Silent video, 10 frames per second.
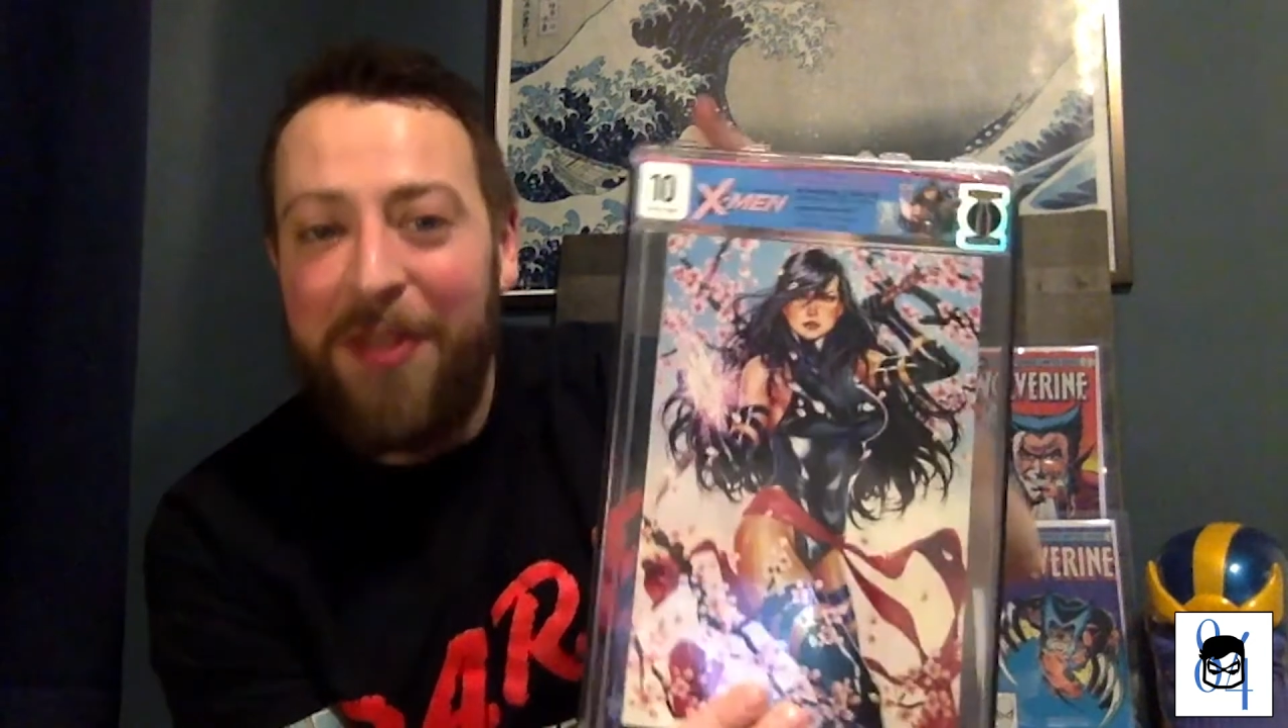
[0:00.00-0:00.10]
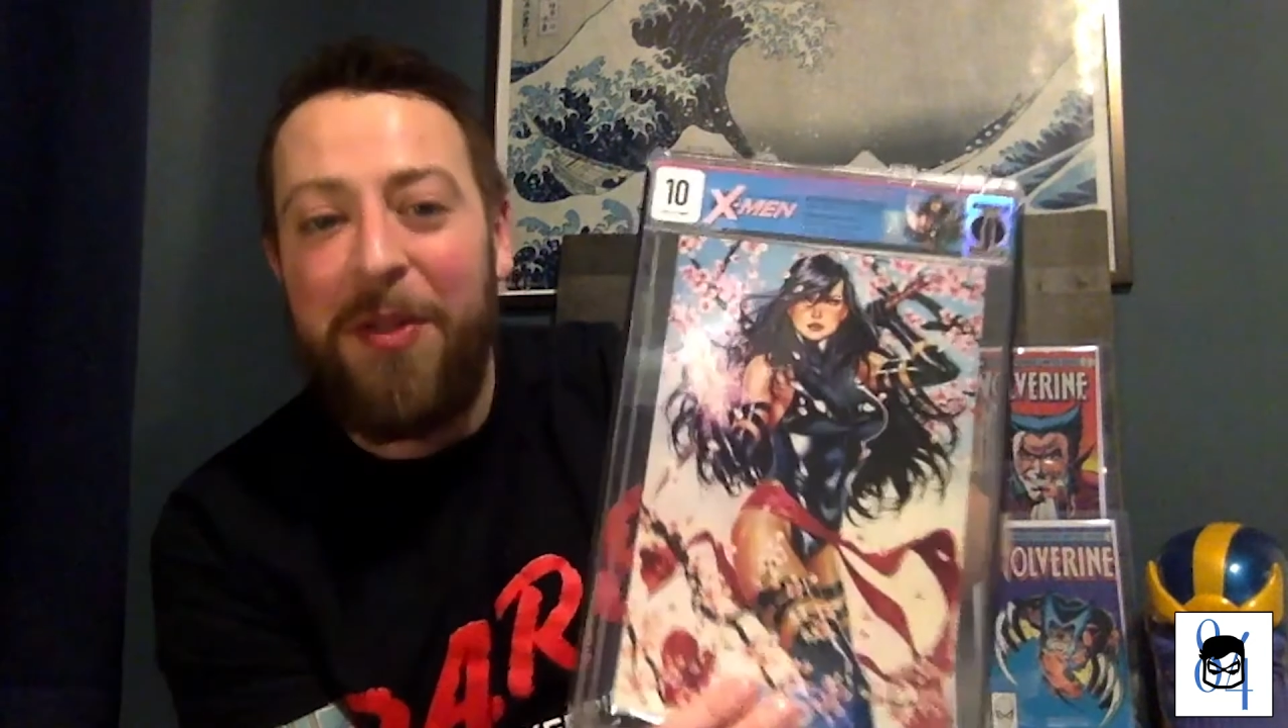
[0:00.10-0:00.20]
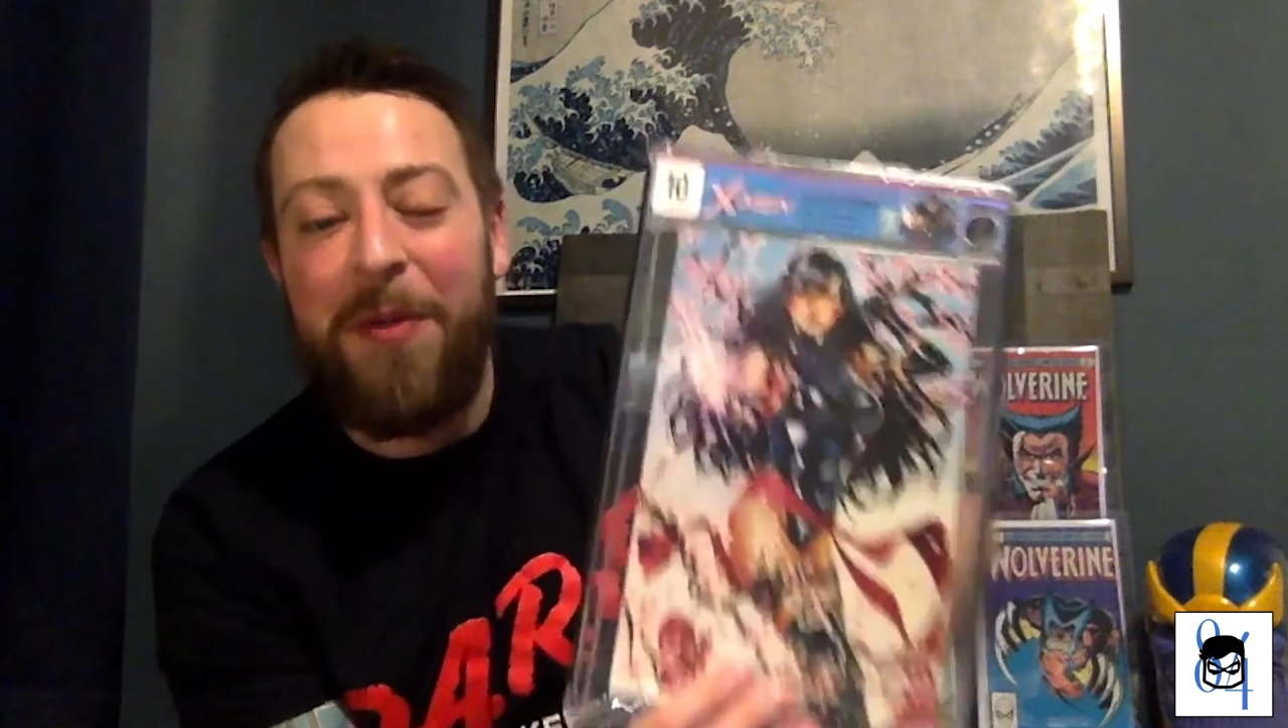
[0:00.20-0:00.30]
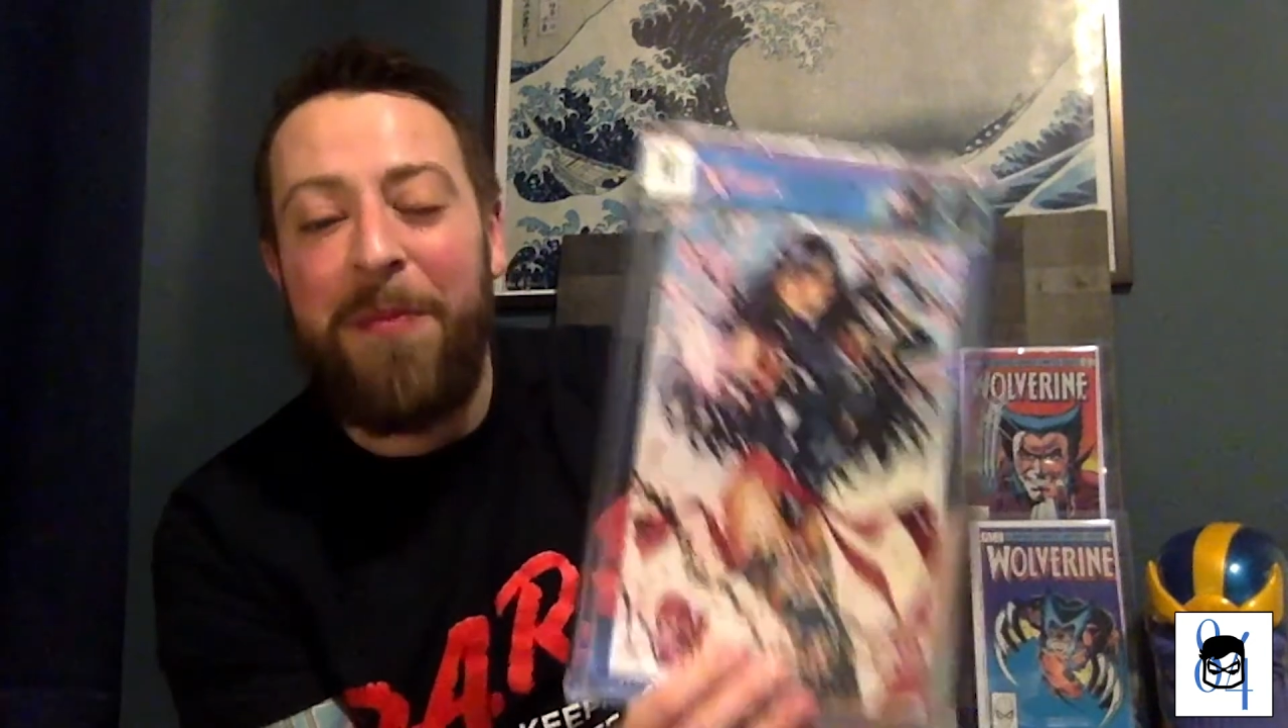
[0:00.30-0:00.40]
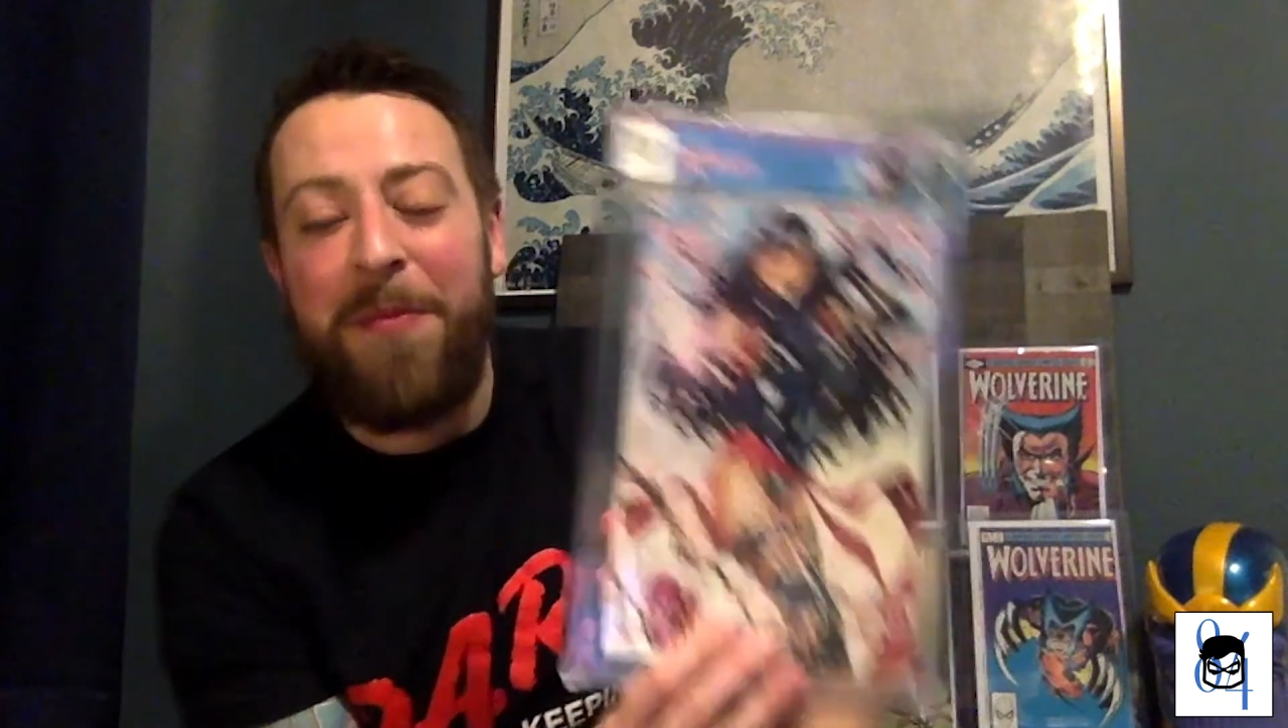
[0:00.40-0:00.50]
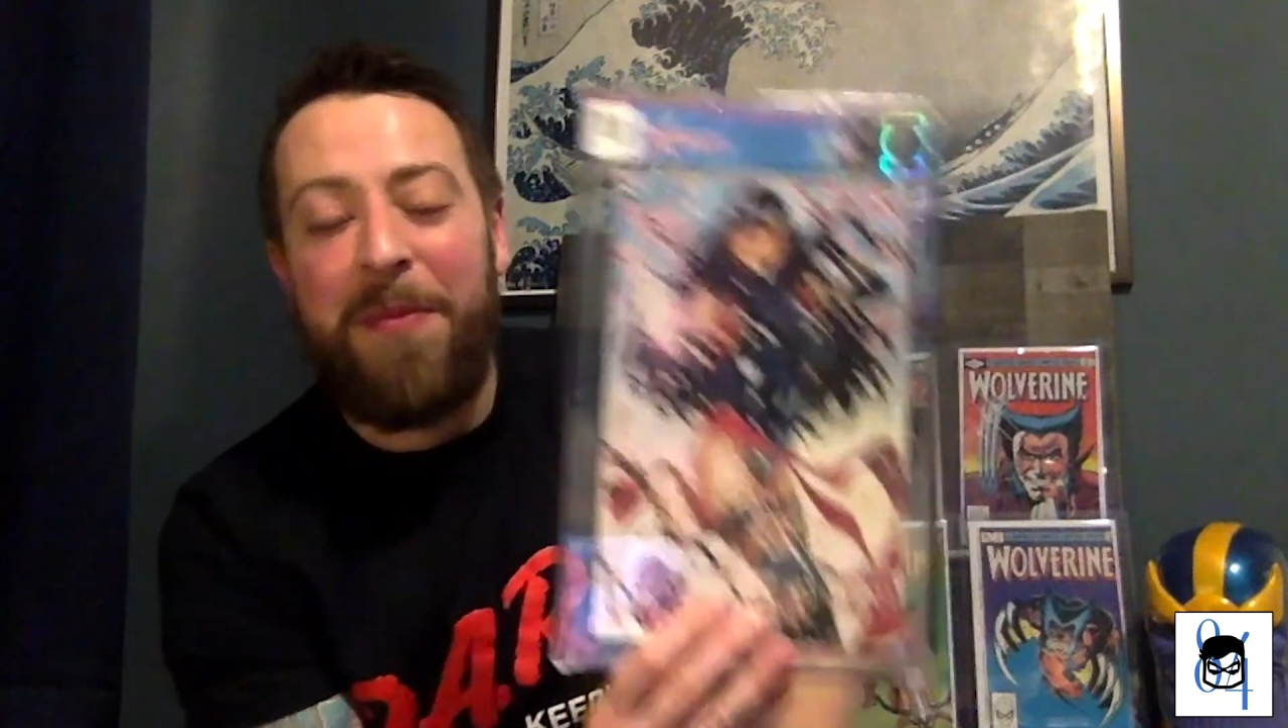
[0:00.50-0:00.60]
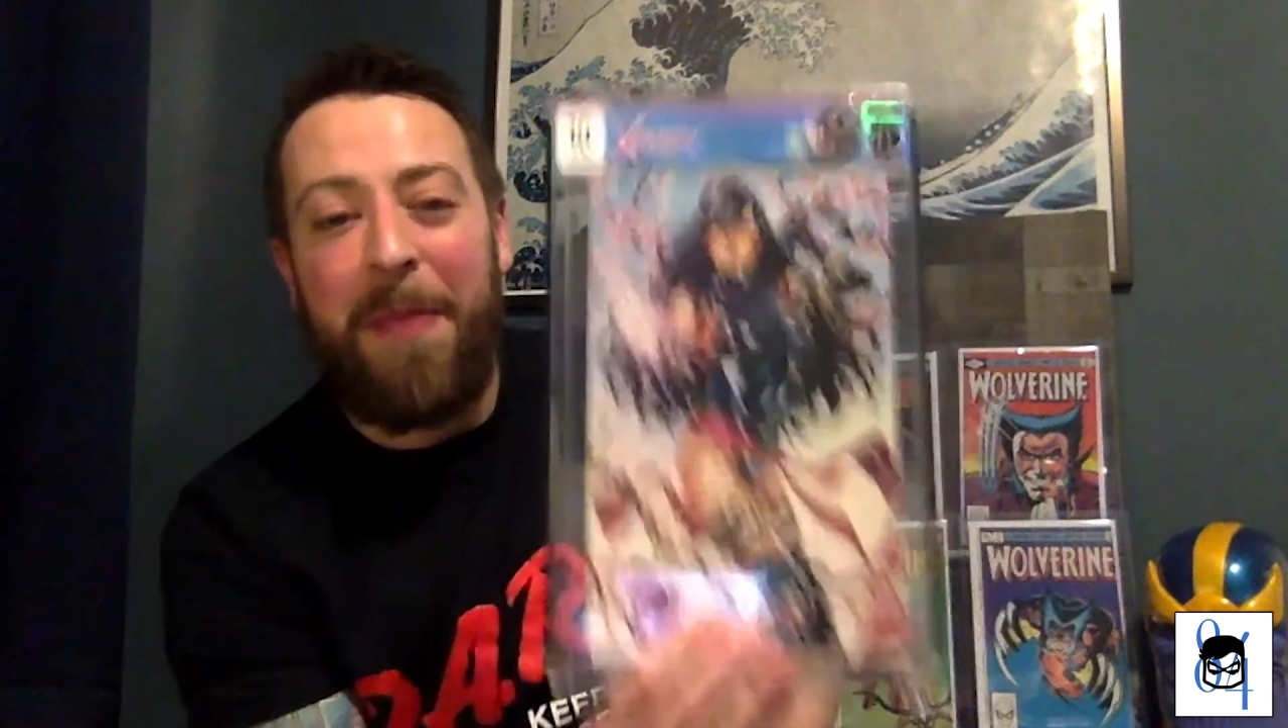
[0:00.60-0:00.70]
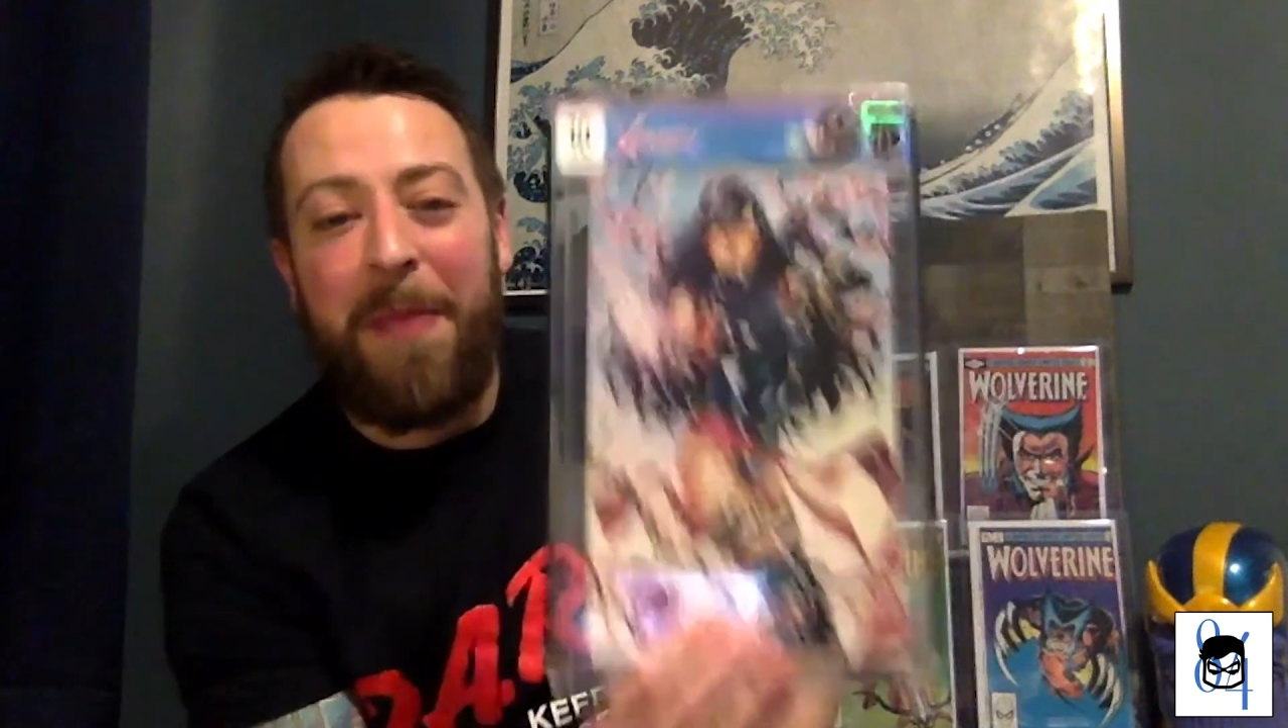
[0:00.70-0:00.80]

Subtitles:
So,